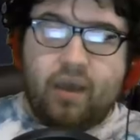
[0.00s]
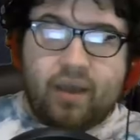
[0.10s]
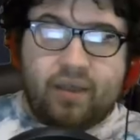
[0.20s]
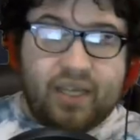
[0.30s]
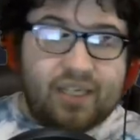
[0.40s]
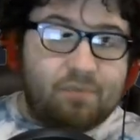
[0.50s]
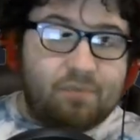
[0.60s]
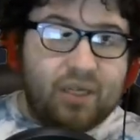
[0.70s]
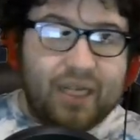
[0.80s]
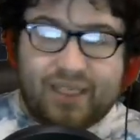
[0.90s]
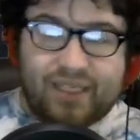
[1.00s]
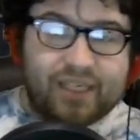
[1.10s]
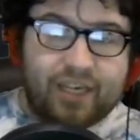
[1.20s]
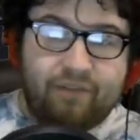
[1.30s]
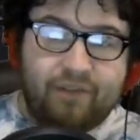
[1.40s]
This build has
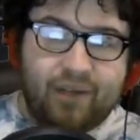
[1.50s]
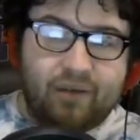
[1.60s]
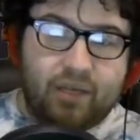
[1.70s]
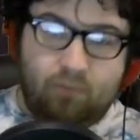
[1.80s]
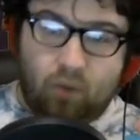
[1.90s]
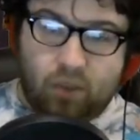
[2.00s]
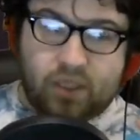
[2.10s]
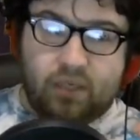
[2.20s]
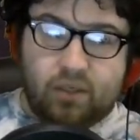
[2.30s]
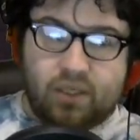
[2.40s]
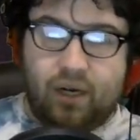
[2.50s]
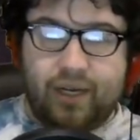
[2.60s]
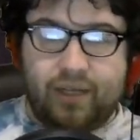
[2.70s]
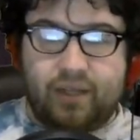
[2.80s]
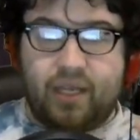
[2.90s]
significantly more single
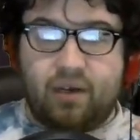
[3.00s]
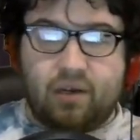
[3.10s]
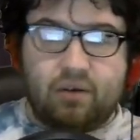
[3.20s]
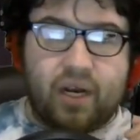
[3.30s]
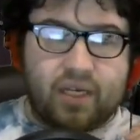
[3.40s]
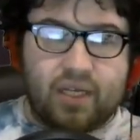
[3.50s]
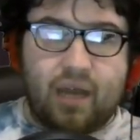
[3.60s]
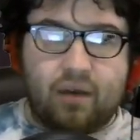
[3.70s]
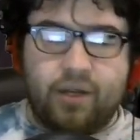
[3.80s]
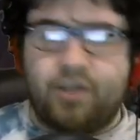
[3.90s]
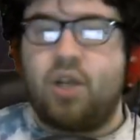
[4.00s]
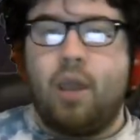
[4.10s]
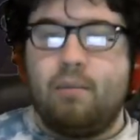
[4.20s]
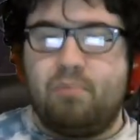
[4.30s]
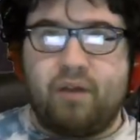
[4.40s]
target than Necrotic
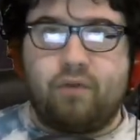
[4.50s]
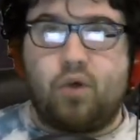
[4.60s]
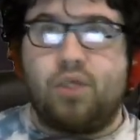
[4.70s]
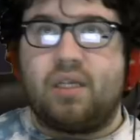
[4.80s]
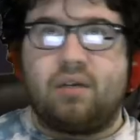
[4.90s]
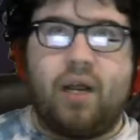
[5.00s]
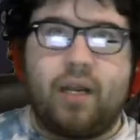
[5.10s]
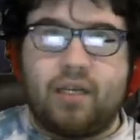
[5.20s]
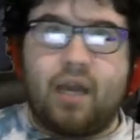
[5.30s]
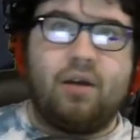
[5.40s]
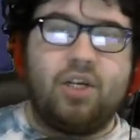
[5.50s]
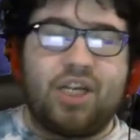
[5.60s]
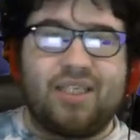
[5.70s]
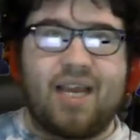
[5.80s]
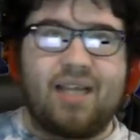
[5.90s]
Lich, but of course Necrotic Lich
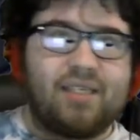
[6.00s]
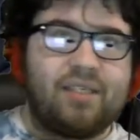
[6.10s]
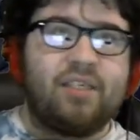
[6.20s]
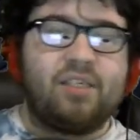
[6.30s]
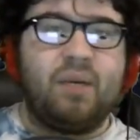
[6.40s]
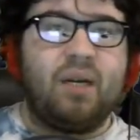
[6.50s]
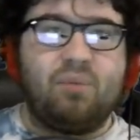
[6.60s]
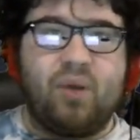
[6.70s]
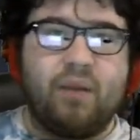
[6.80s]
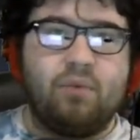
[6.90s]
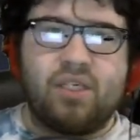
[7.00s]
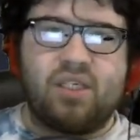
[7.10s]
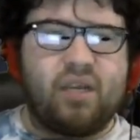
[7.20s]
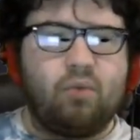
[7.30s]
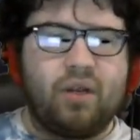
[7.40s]
has access to Spirit Plague, which
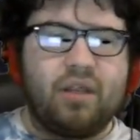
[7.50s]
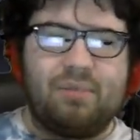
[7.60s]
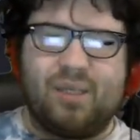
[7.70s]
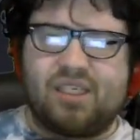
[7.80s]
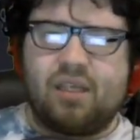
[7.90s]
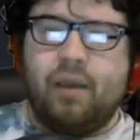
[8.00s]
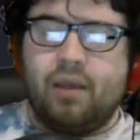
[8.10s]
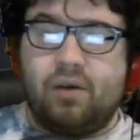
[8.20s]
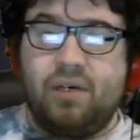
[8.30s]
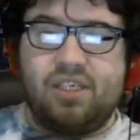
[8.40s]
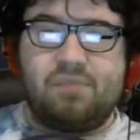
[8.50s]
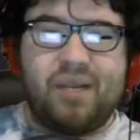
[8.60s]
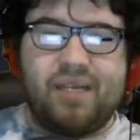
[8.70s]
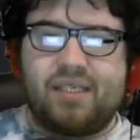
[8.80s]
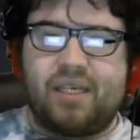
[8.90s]
is like one of the best clear
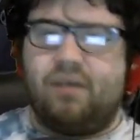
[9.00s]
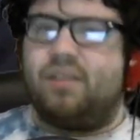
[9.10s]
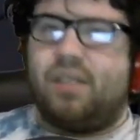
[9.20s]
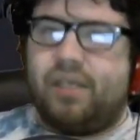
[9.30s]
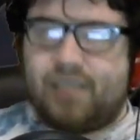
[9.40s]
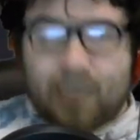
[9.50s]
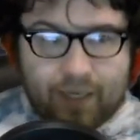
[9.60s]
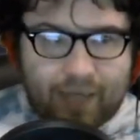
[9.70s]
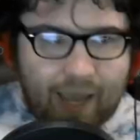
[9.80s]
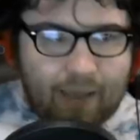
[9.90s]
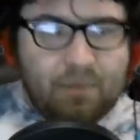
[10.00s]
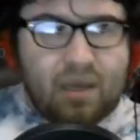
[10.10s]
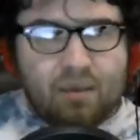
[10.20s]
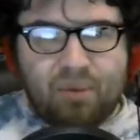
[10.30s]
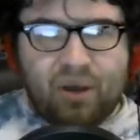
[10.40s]
speed skills in the entire game,
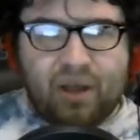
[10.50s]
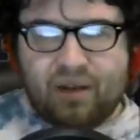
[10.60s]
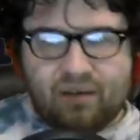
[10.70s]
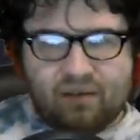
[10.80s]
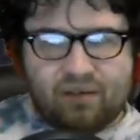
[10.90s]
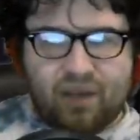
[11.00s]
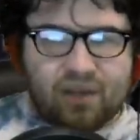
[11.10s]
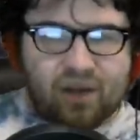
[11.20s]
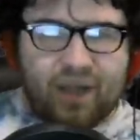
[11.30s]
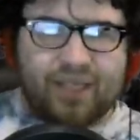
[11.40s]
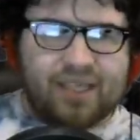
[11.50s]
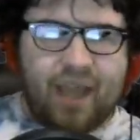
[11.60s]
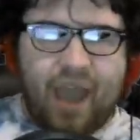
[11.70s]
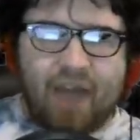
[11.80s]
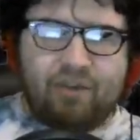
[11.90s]
but nonetheless,
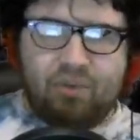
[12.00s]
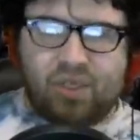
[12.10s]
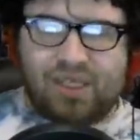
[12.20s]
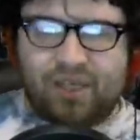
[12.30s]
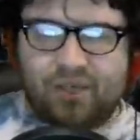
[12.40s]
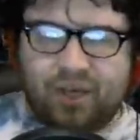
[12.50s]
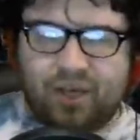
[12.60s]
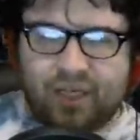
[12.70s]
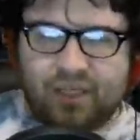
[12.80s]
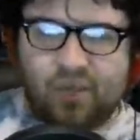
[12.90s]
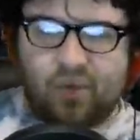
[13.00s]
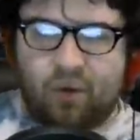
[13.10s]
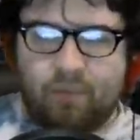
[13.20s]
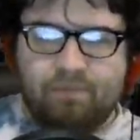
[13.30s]
having more single target is cool.